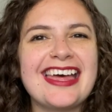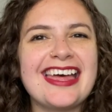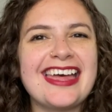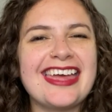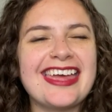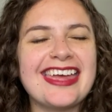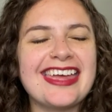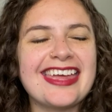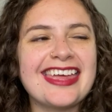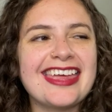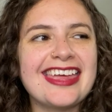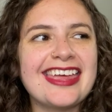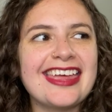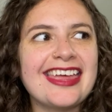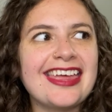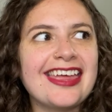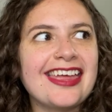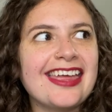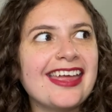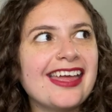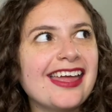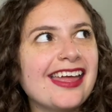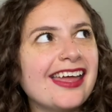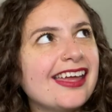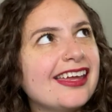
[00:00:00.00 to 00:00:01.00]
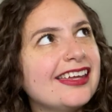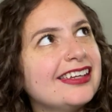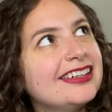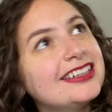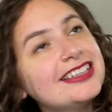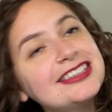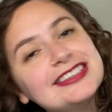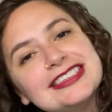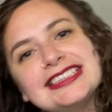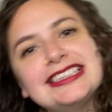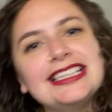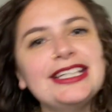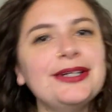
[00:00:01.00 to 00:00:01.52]
And
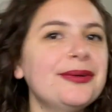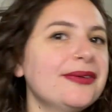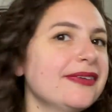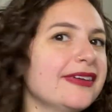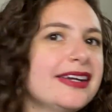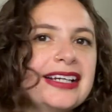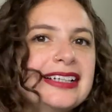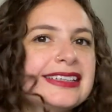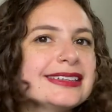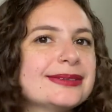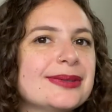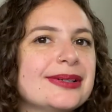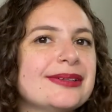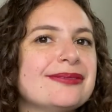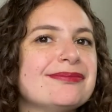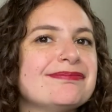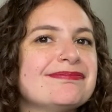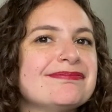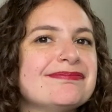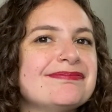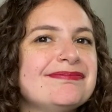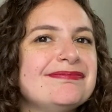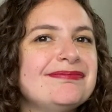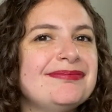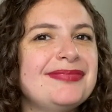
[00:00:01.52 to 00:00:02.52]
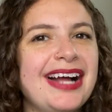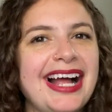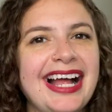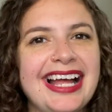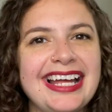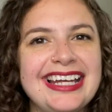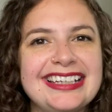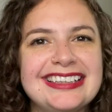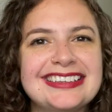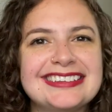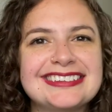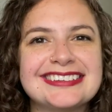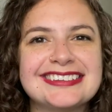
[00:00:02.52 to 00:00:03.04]
I'll see you in the next one. Bye.